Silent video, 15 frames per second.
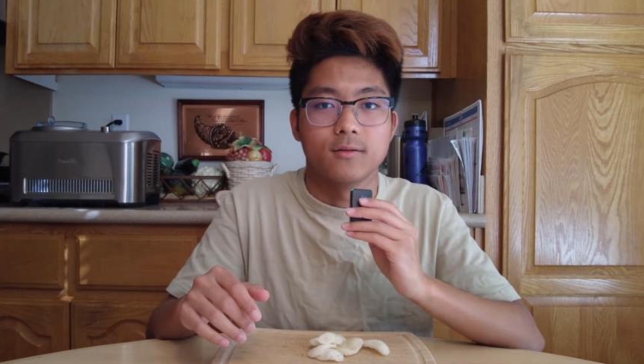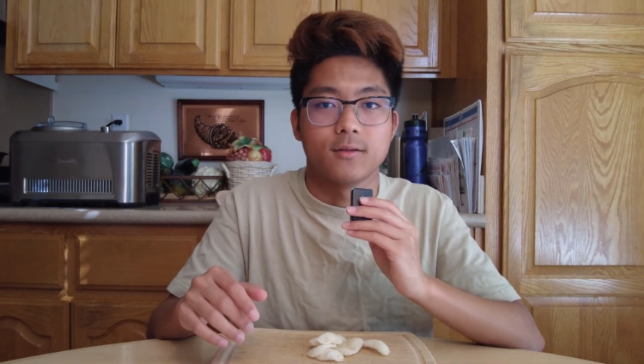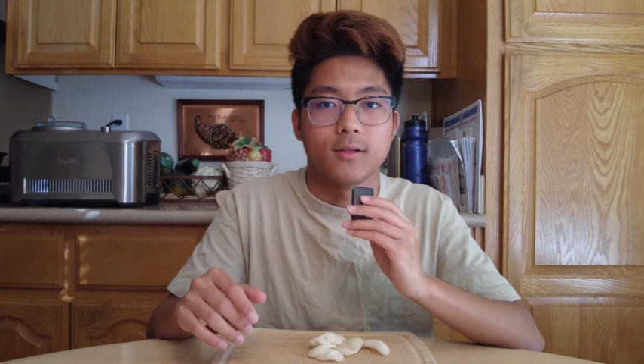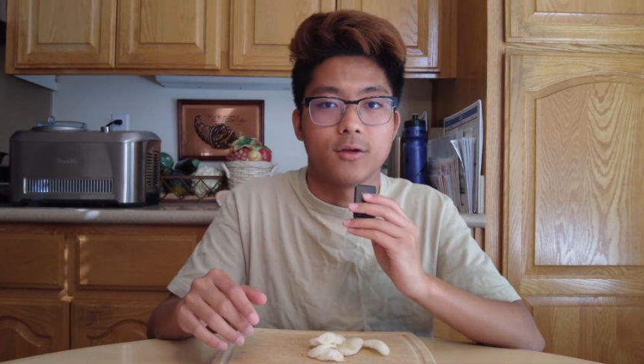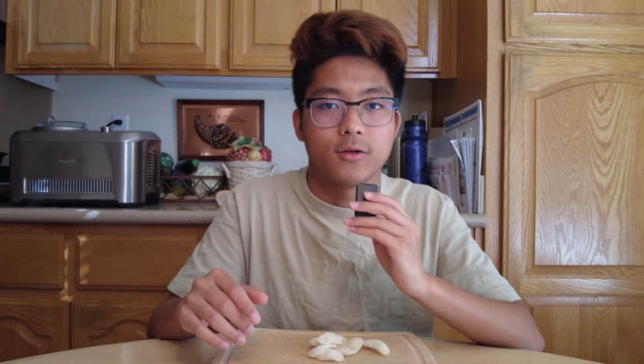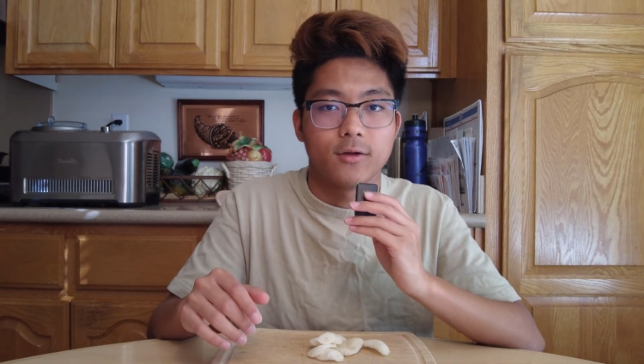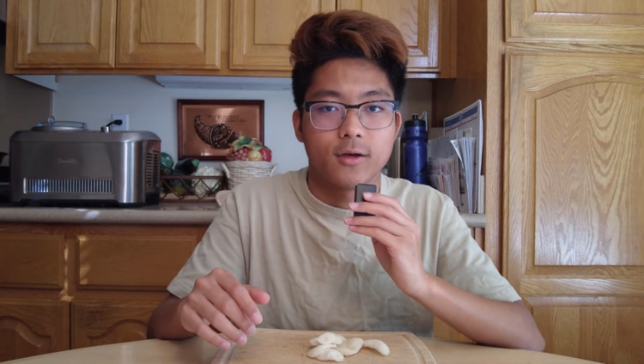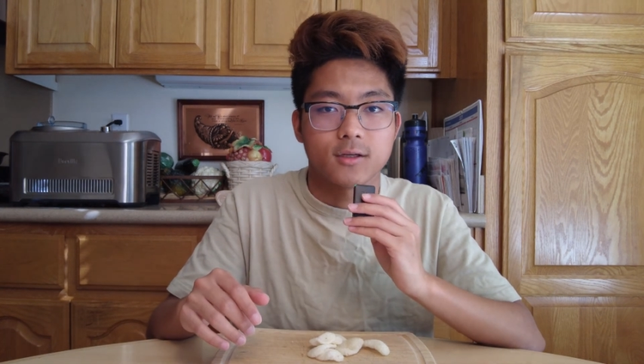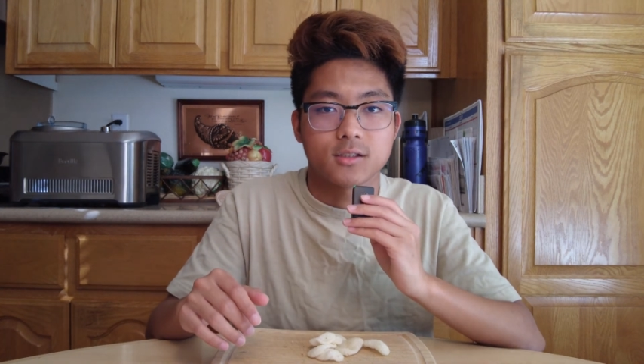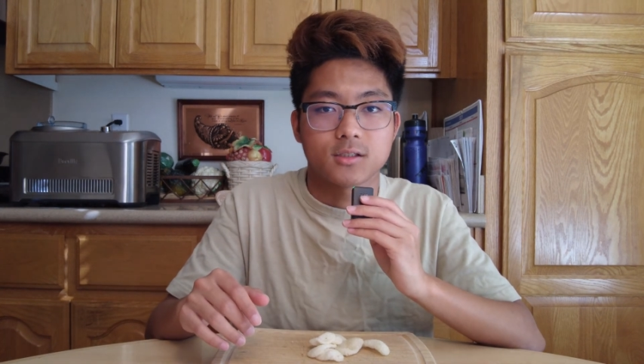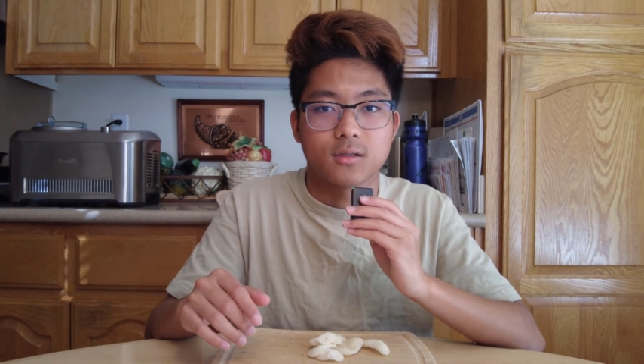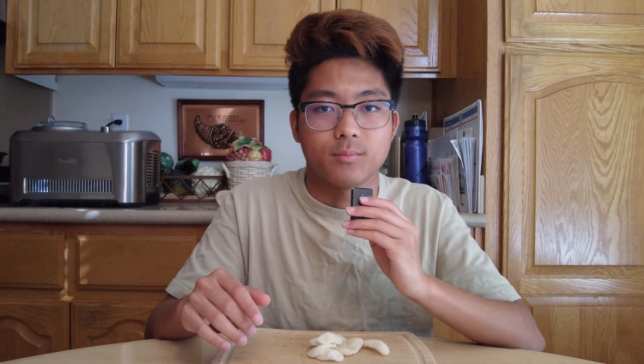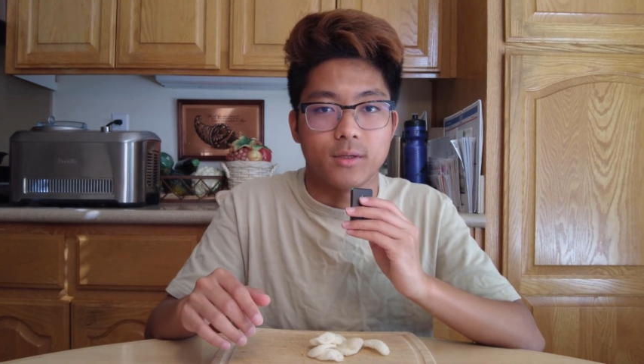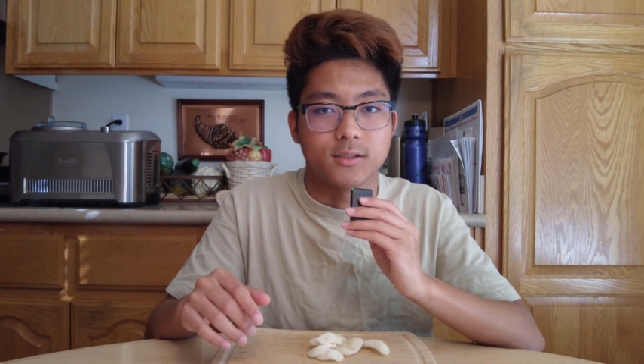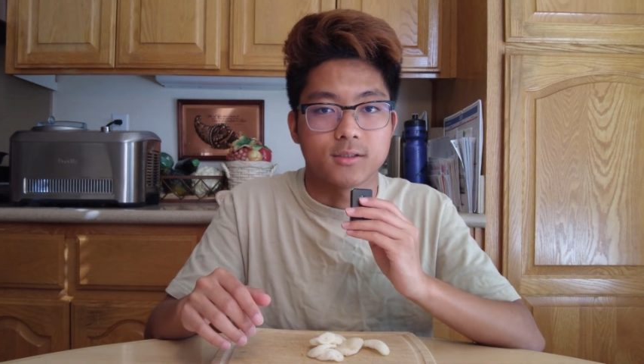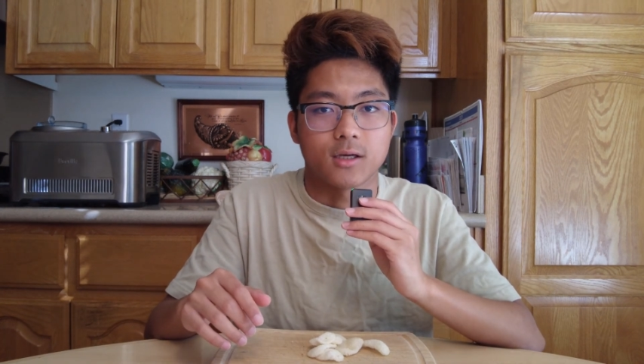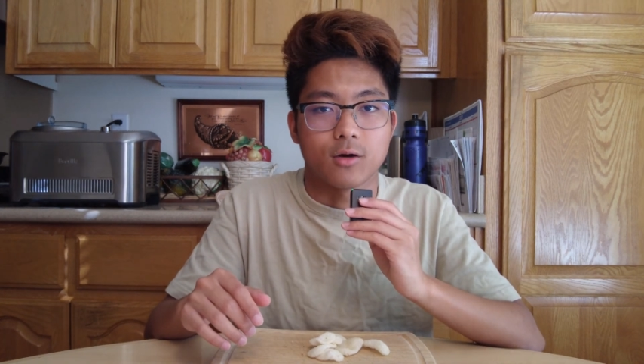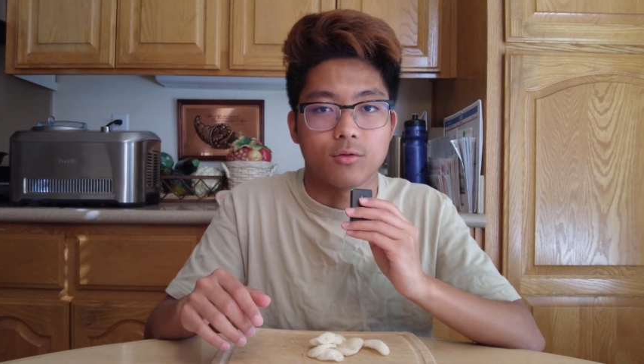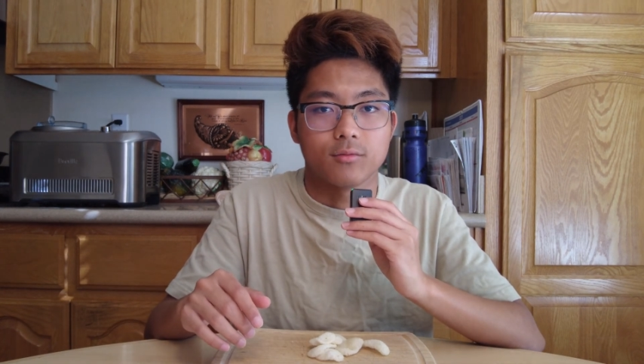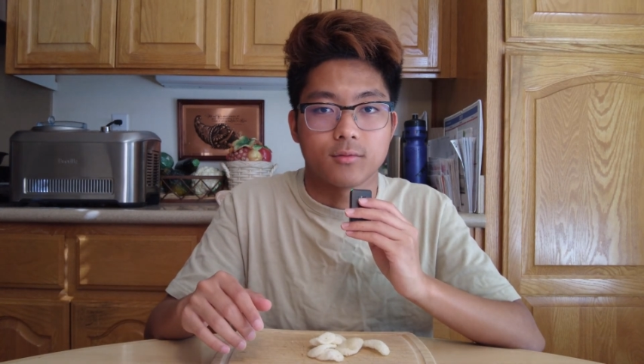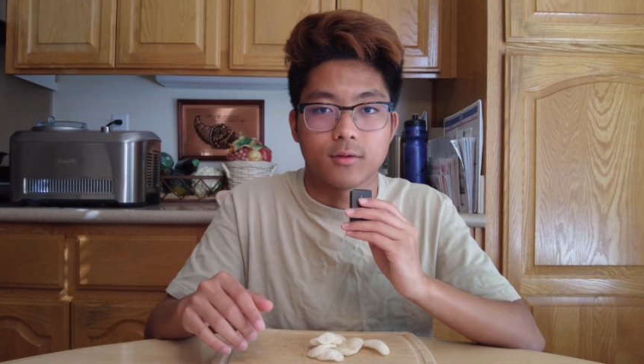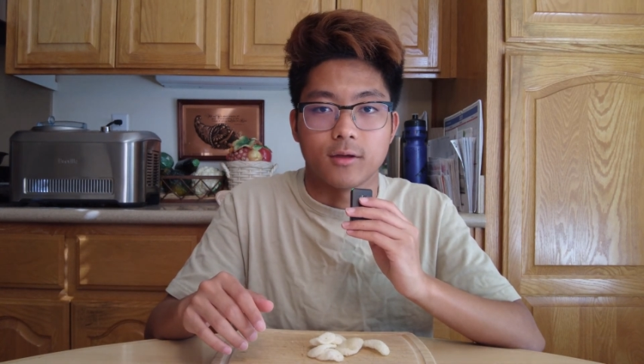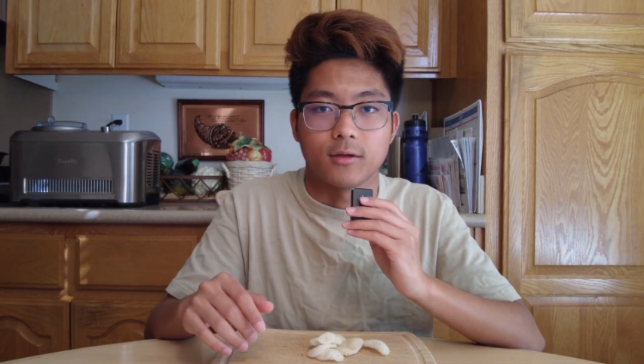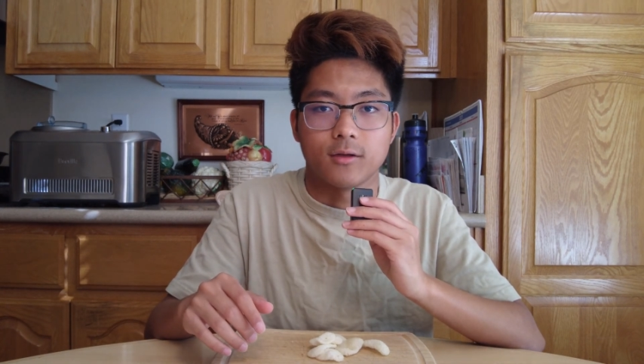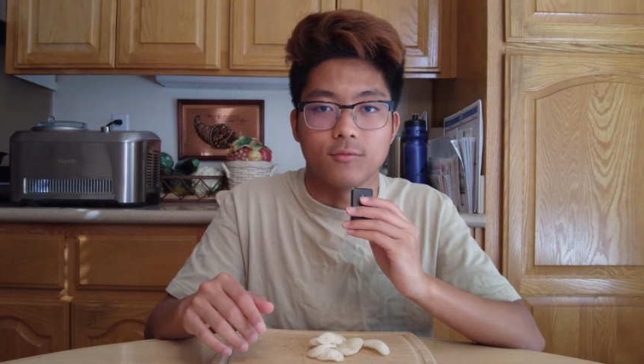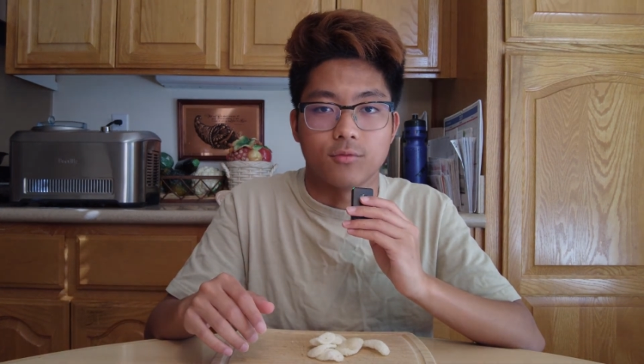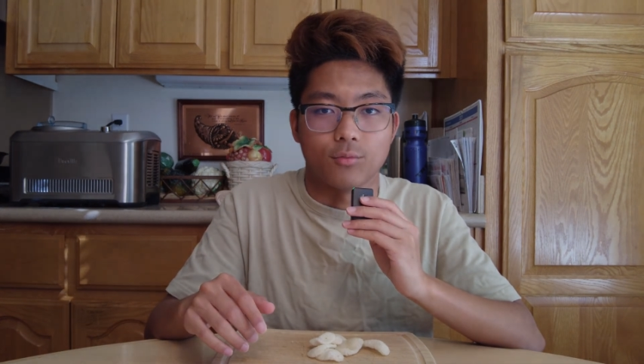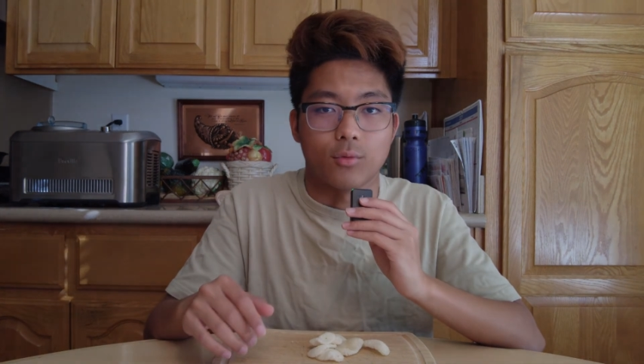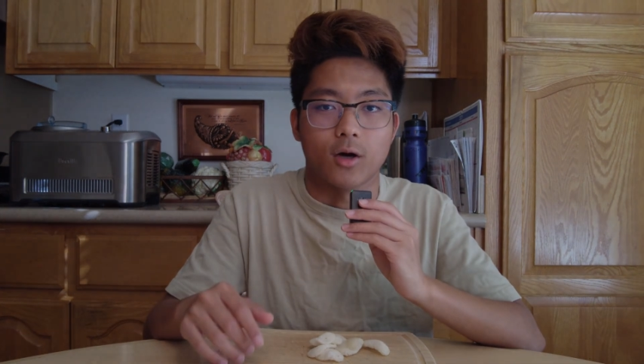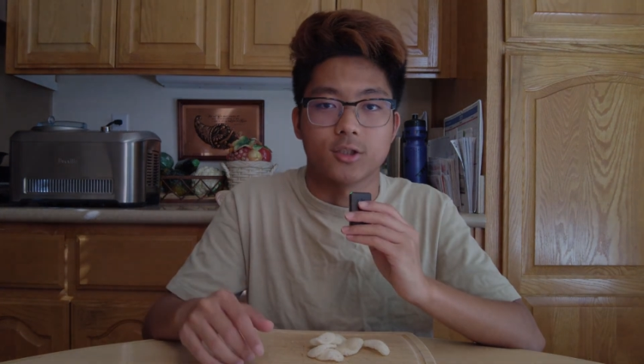Thank you guys. Peace out. Thank you
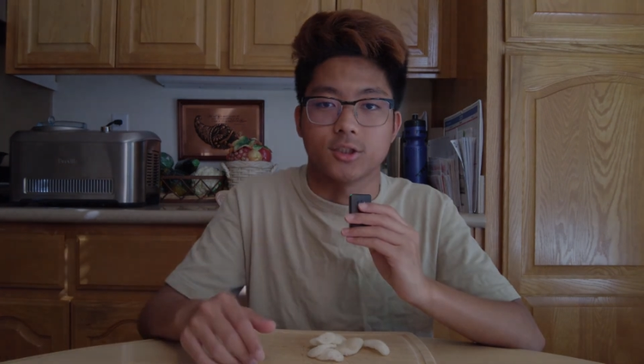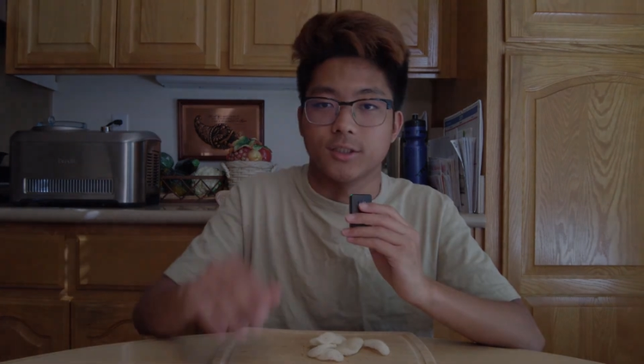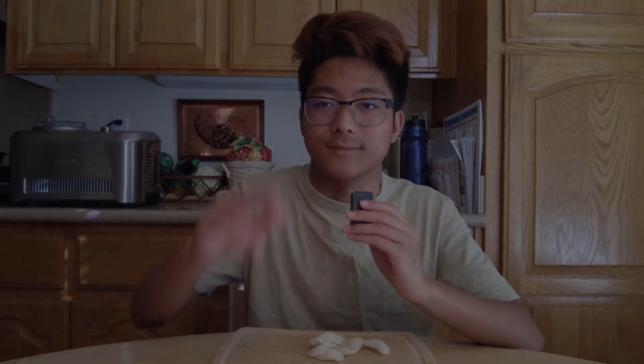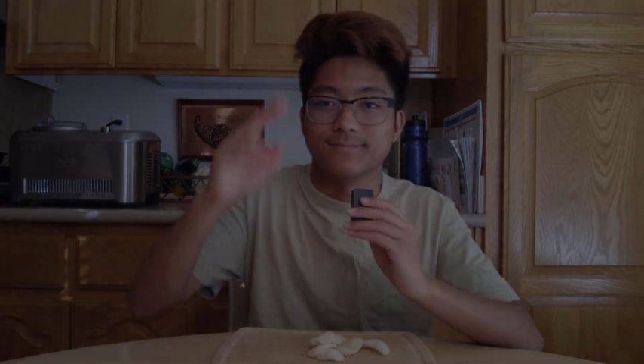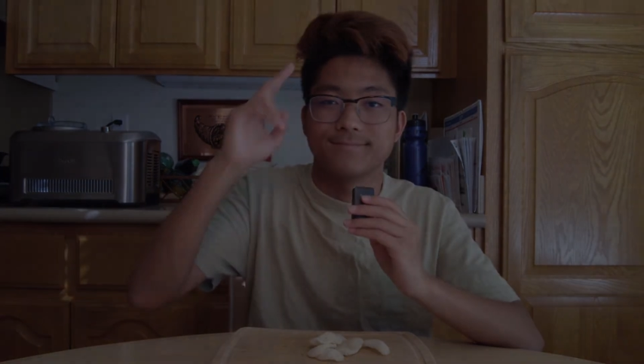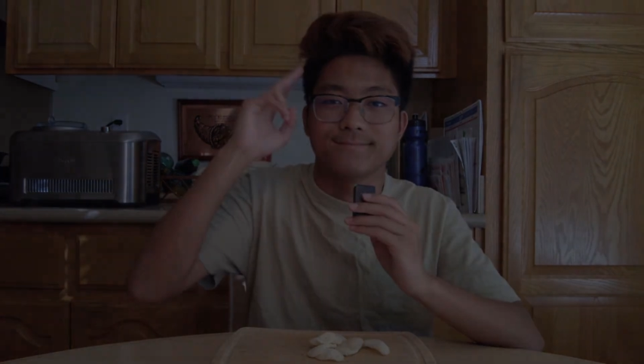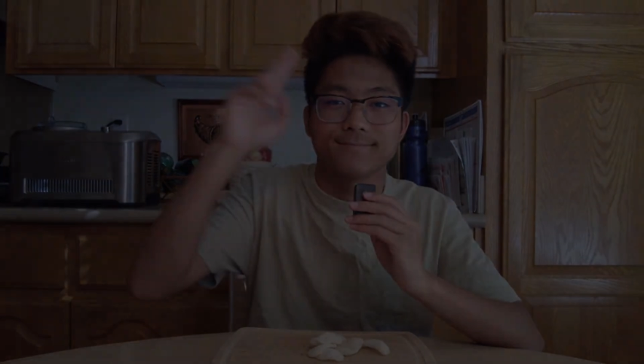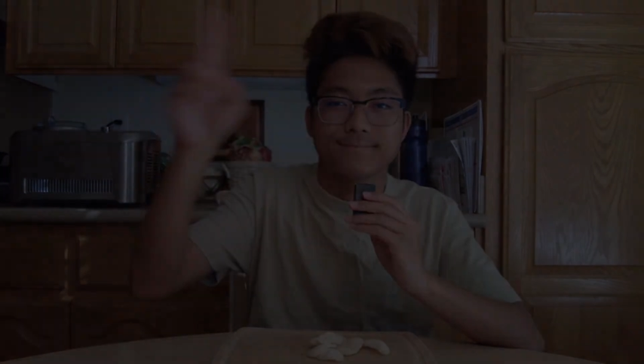for watching.